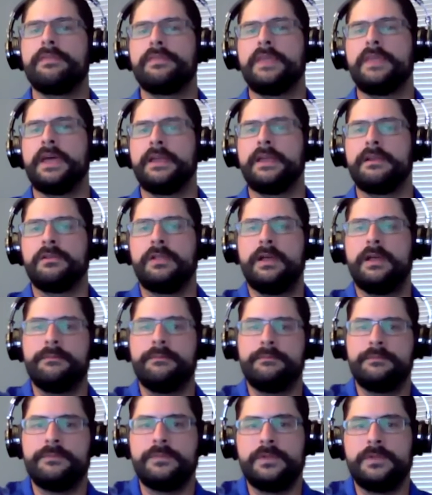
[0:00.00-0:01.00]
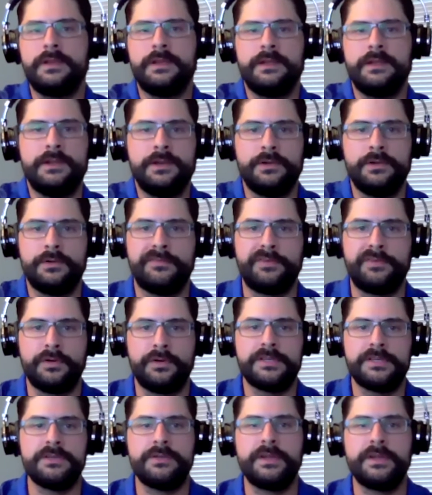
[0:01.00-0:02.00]
that Clem you're
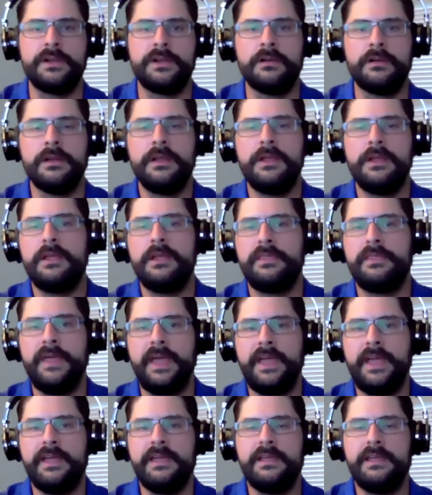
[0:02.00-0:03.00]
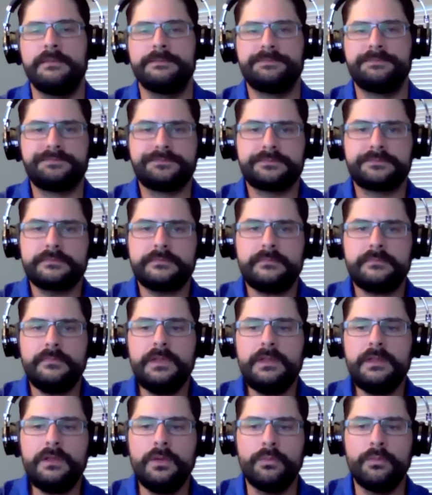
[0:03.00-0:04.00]
referring to here, they
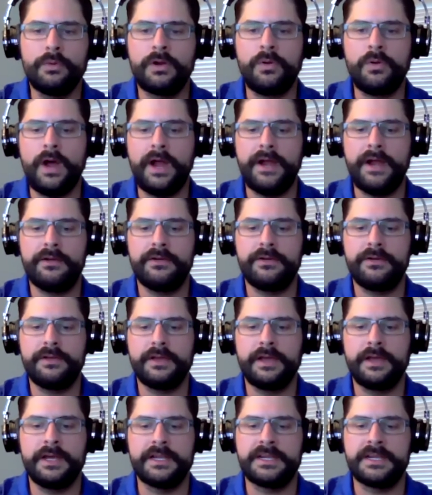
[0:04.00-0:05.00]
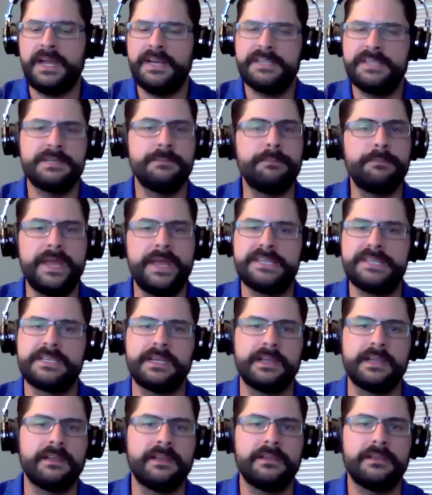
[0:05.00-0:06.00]
required kind of some
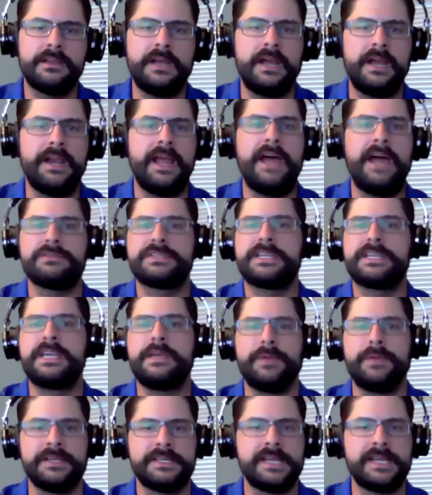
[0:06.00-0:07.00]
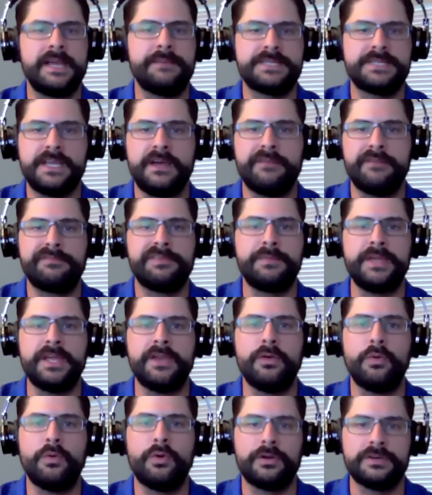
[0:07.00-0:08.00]
basic kind of housekeeping type stuff to be
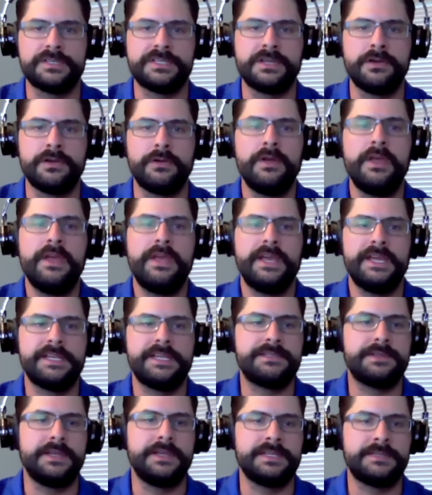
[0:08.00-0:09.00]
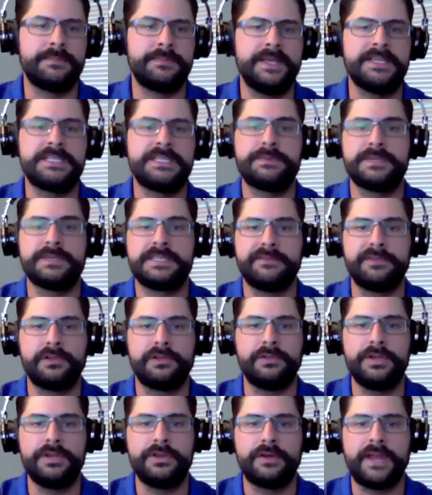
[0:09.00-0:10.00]
in order. So it's based
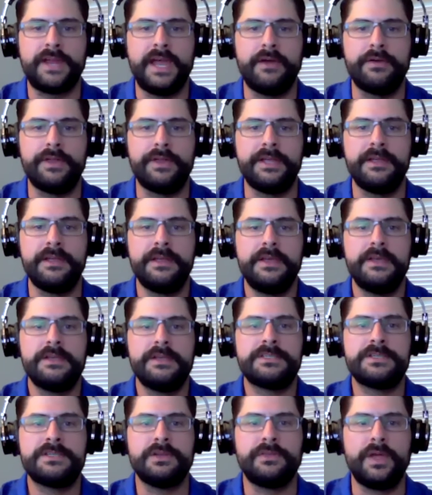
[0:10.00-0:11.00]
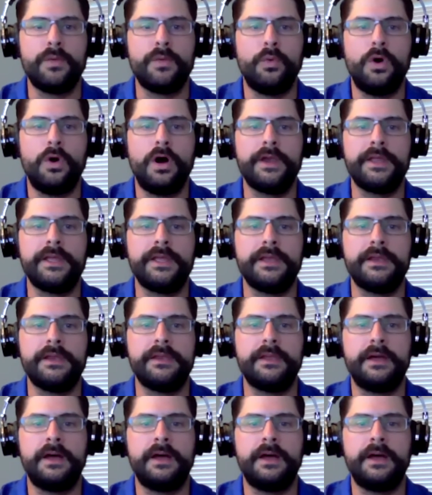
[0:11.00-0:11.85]
specifically in your county. So they wanted